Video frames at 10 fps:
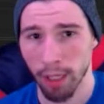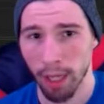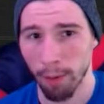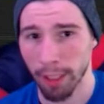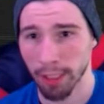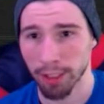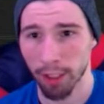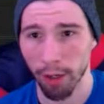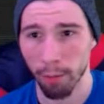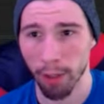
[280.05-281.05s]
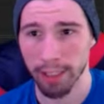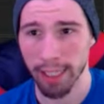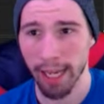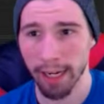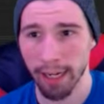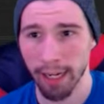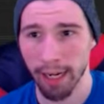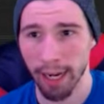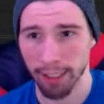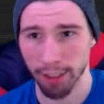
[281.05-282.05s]
and we can start it where it's at and
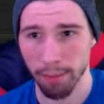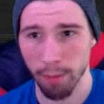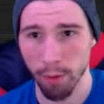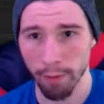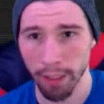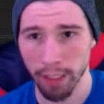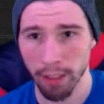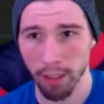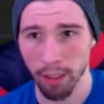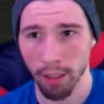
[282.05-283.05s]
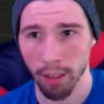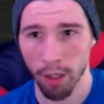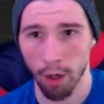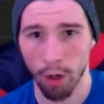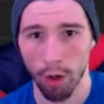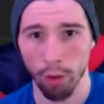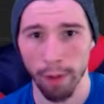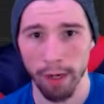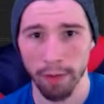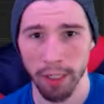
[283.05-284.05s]
actually move it all the
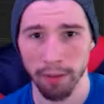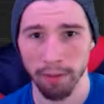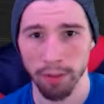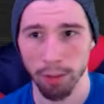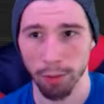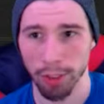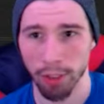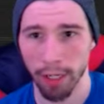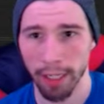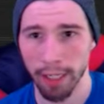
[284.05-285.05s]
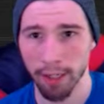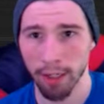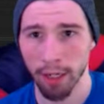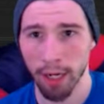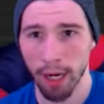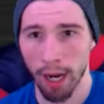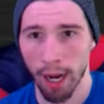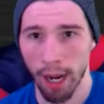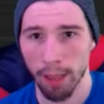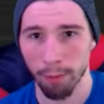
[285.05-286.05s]
way over here. So we'll start it here,
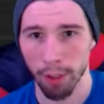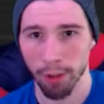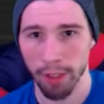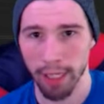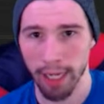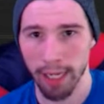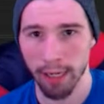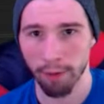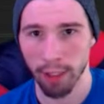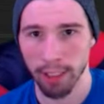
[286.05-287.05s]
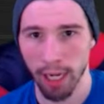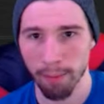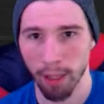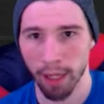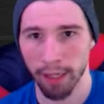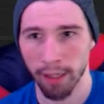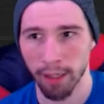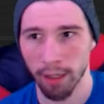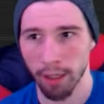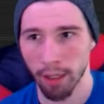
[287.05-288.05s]
and then we'll go to the end of our timeline,
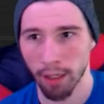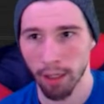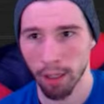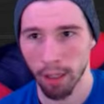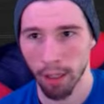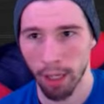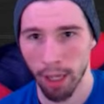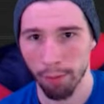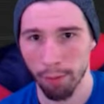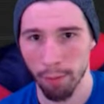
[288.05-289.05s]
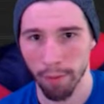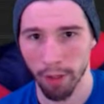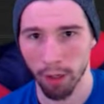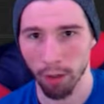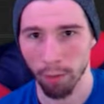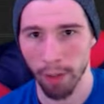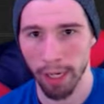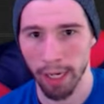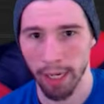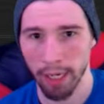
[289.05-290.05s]
and we'll move it all the
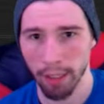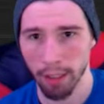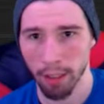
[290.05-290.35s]
way